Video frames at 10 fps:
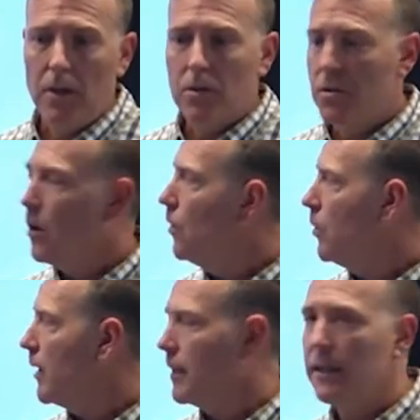So
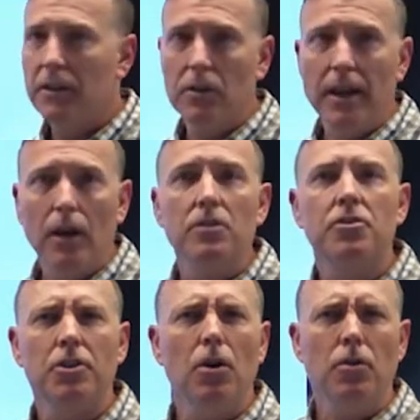what I'd like to do now is
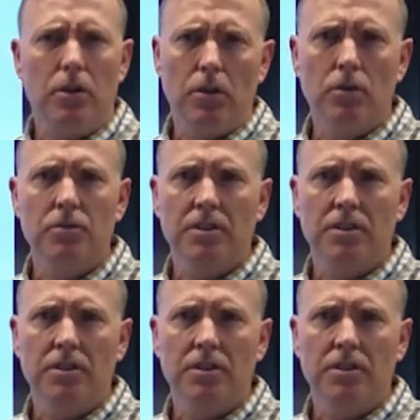show you